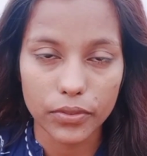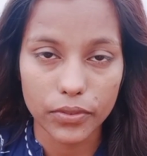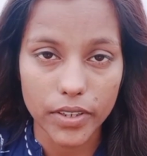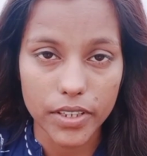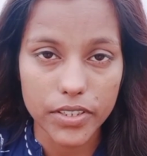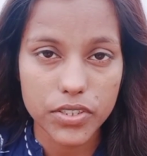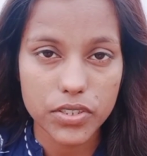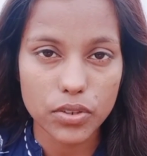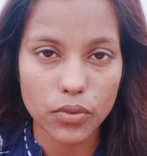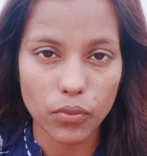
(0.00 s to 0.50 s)

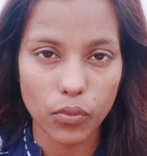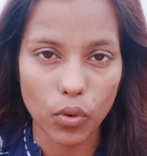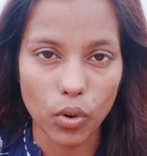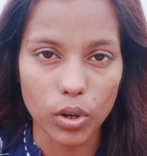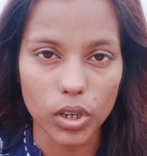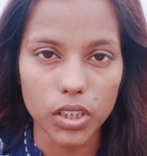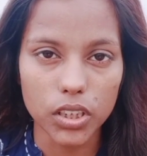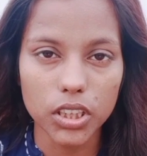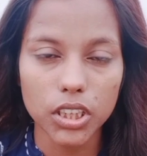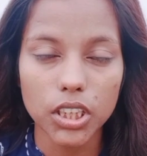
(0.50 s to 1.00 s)
First of
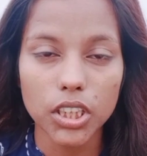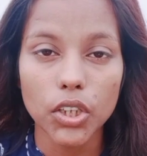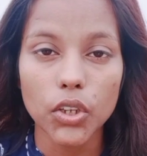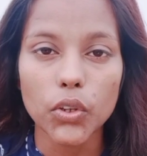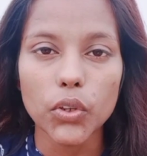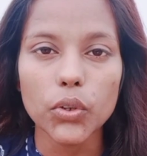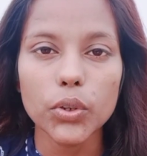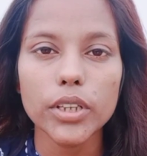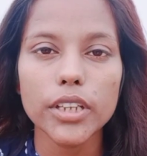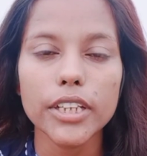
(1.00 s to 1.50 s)
all,
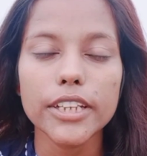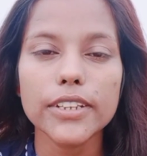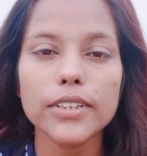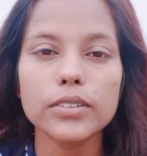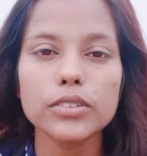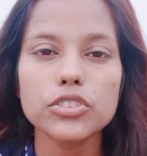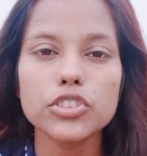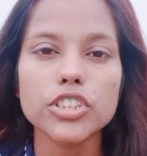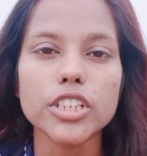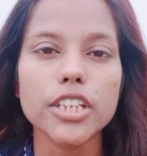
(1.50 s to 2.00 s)
you need
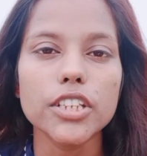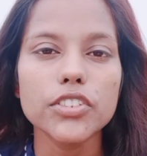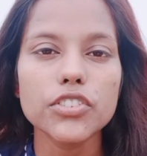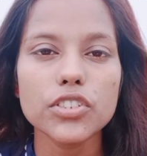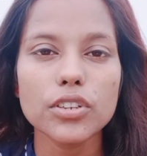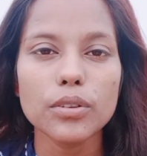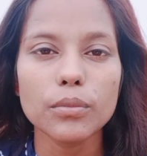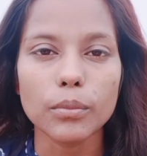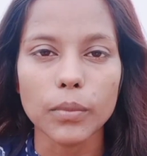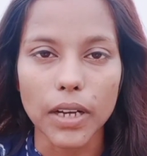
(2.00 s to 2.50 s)
to change
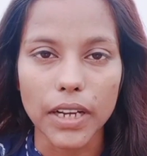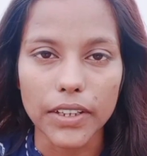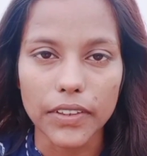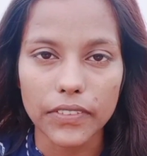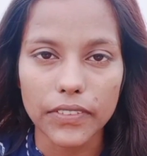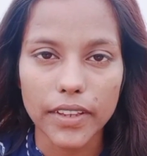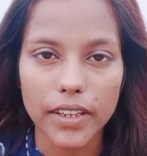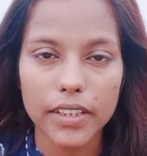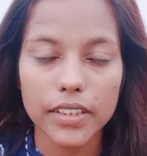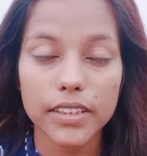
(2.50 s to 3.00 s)
your
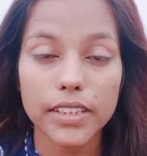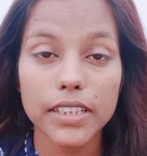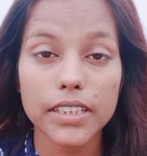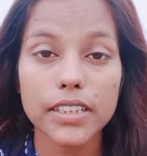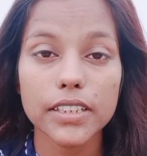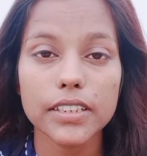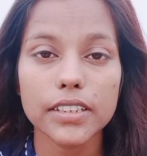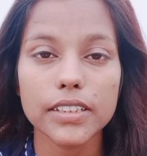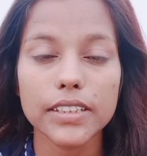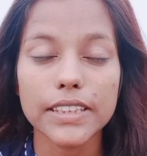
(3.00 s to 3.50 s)
mindset that
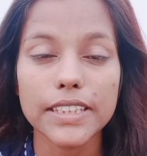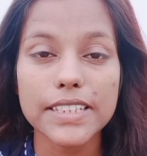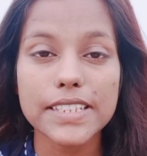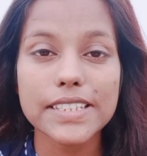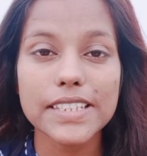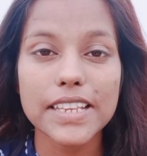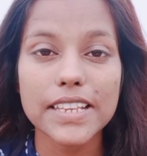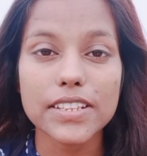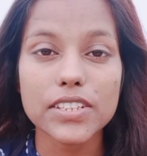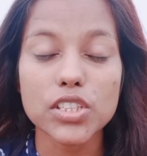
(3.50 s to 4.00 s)
this
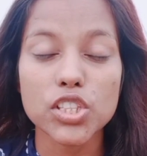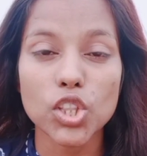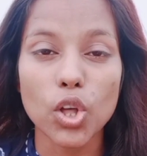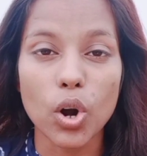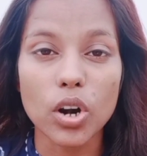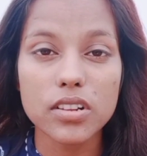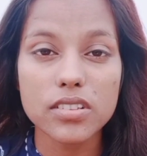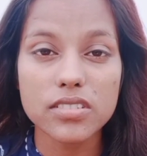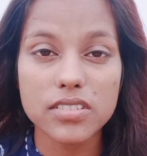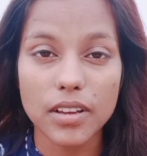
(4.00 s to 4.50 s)
is
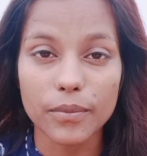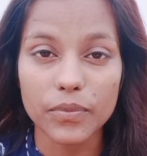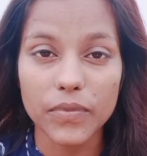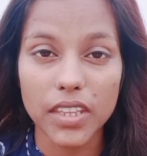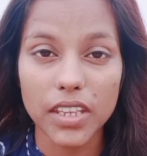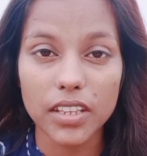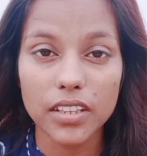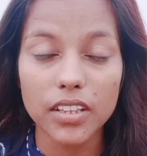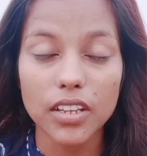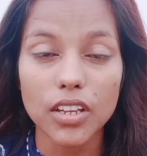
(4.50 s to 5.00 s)
not
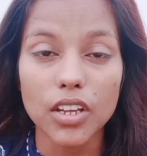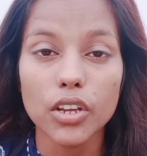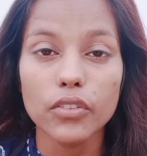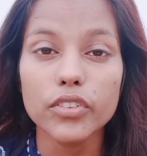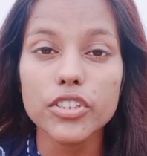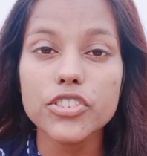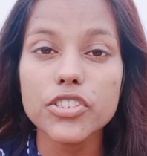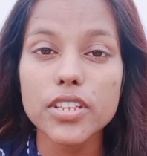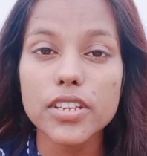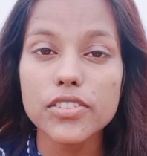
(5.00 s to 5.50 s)
something
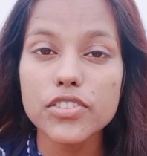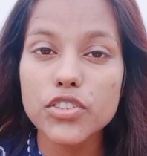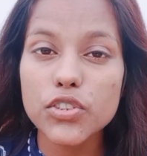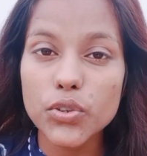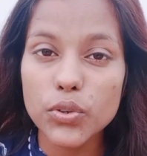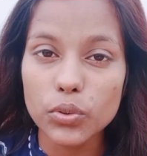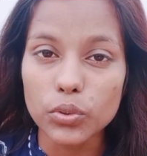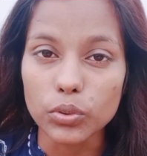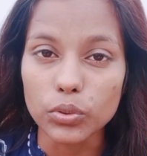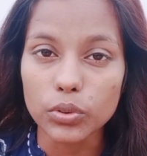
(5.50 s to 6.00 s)
which is
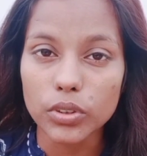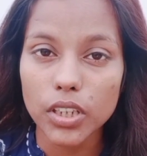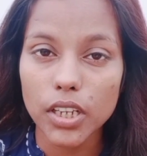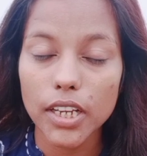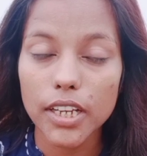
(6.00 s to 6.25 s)
true.